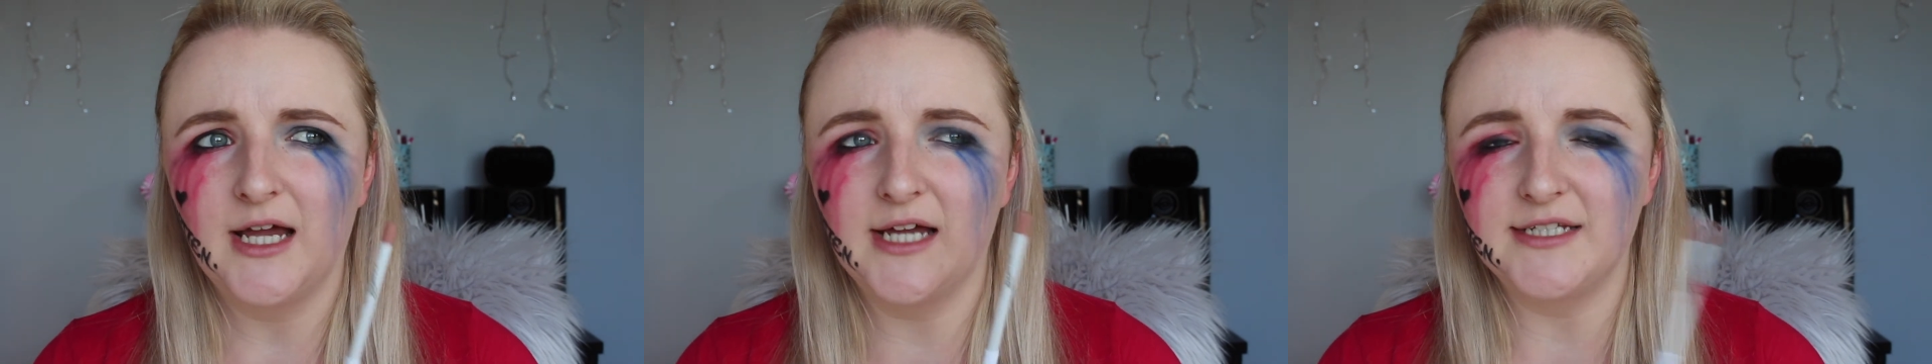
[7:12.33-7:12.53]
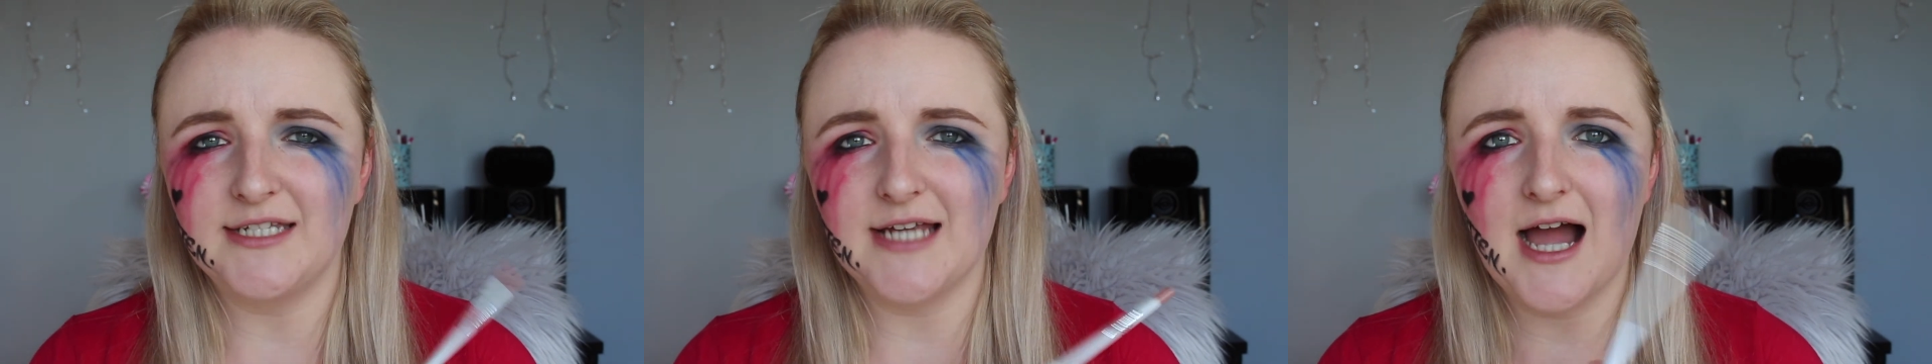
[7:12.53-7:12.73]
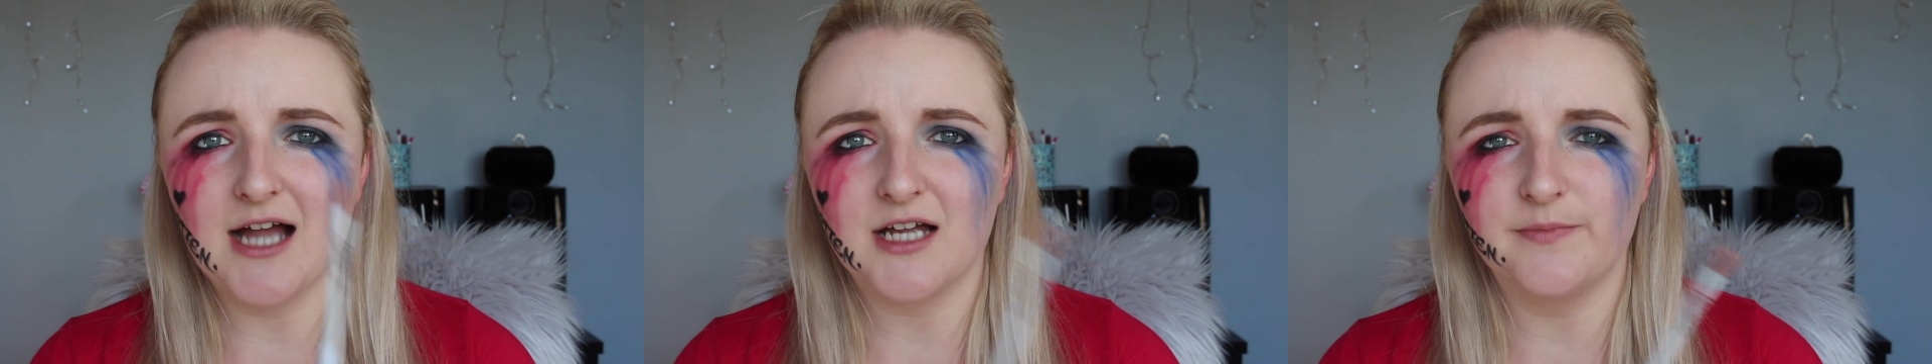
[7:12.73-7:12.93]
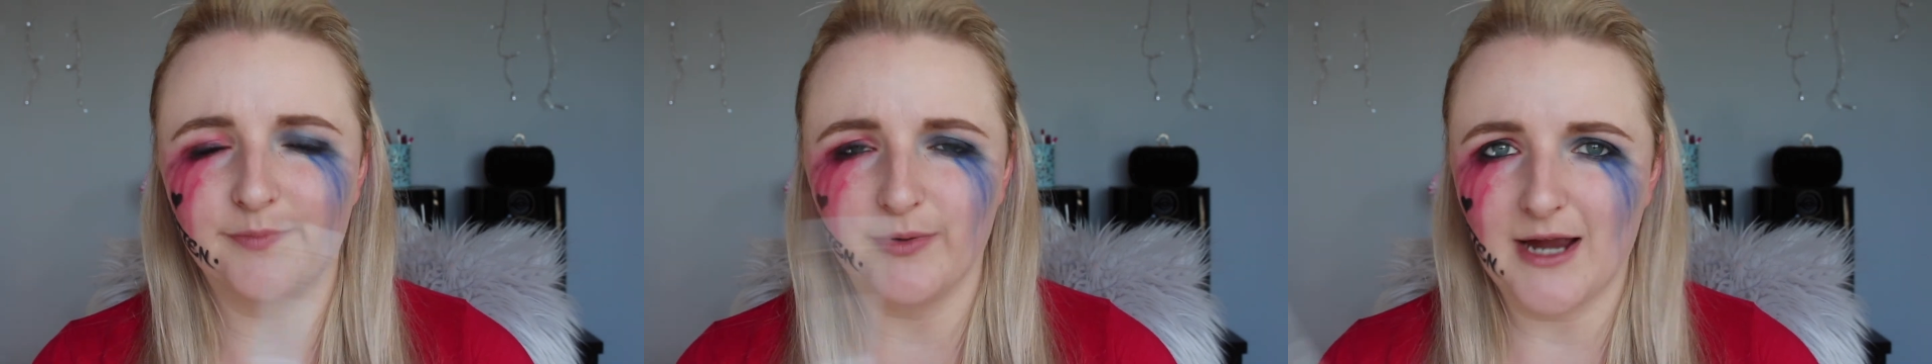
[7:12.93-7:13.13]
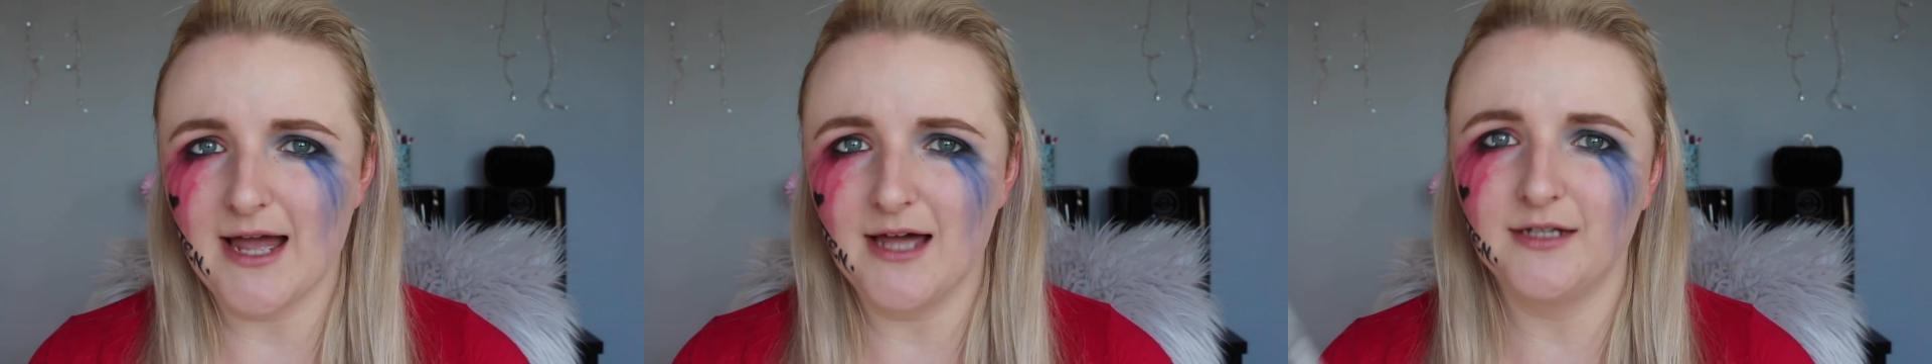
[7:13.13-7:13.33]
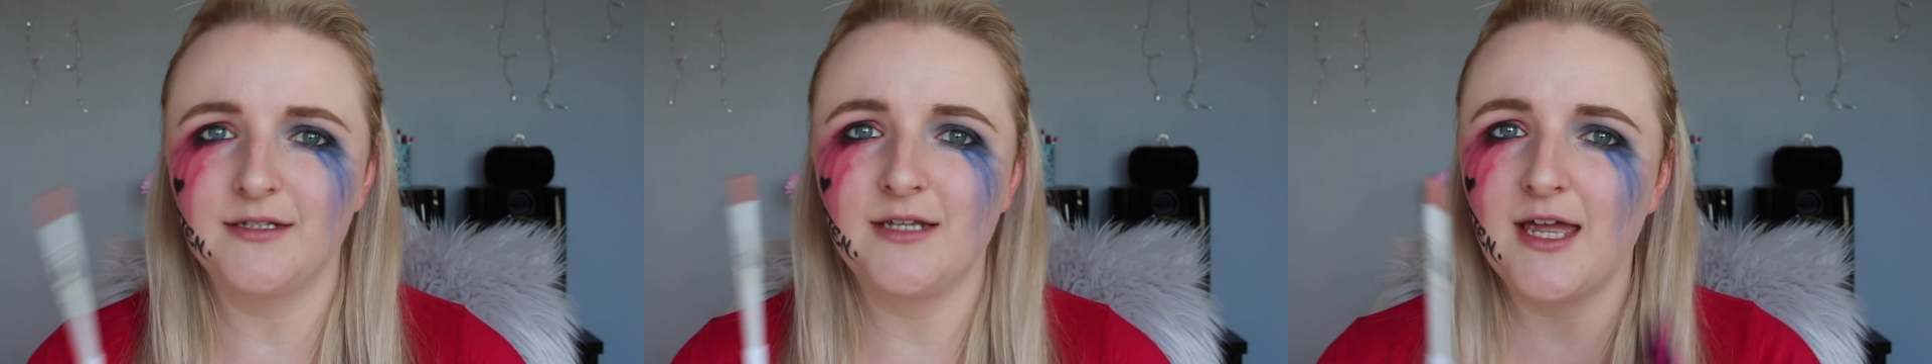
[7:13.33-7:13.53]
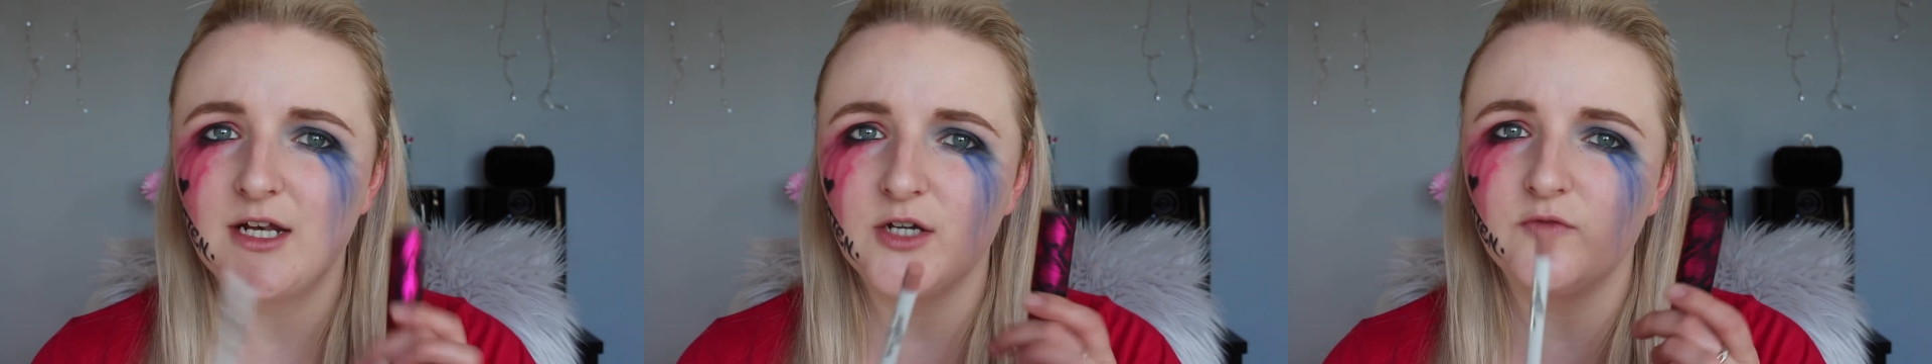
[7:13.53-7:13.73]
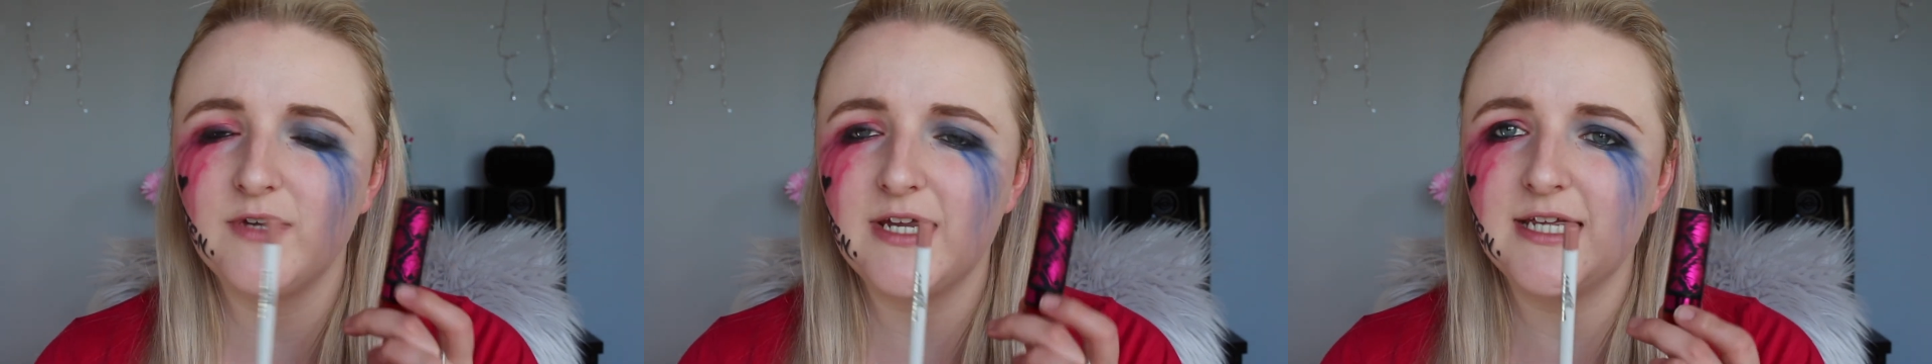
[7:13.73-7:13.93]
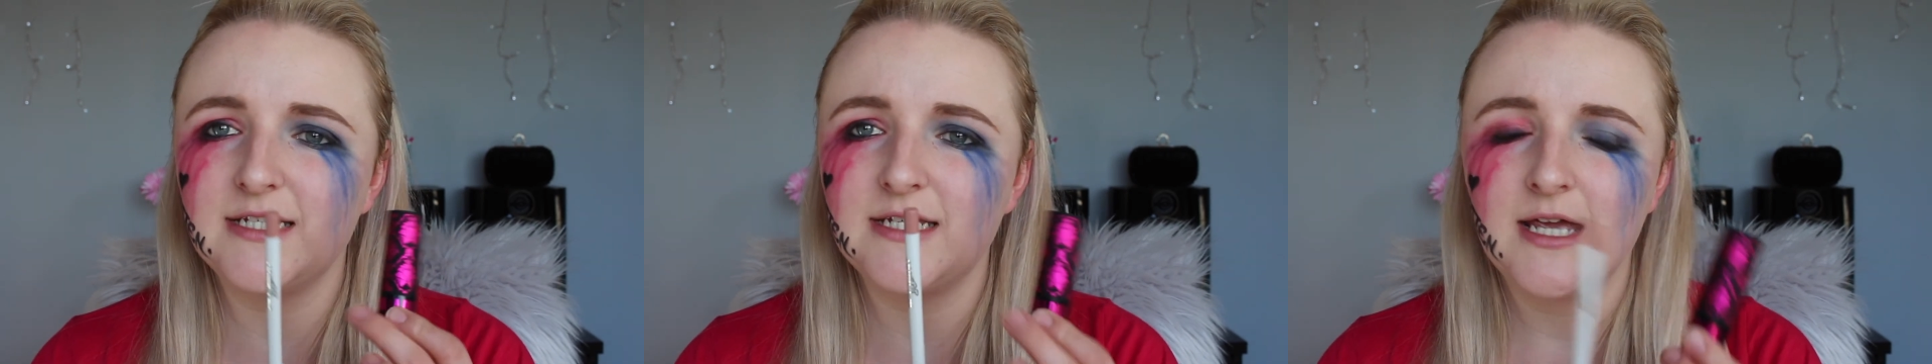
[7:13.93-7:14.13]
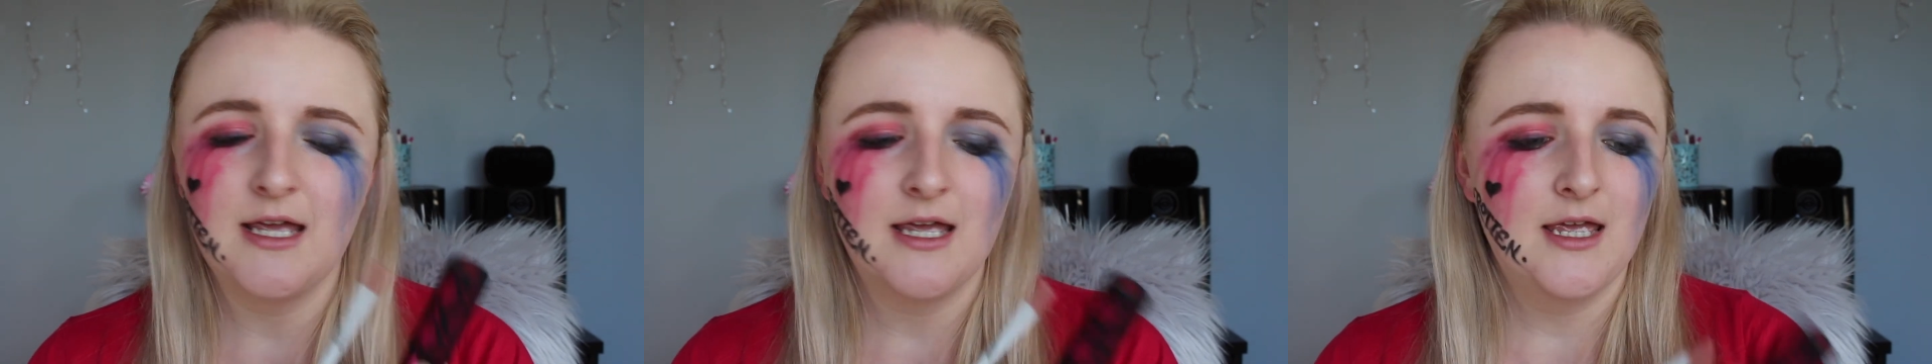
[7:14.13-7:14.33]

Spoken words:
a dark brown and a red.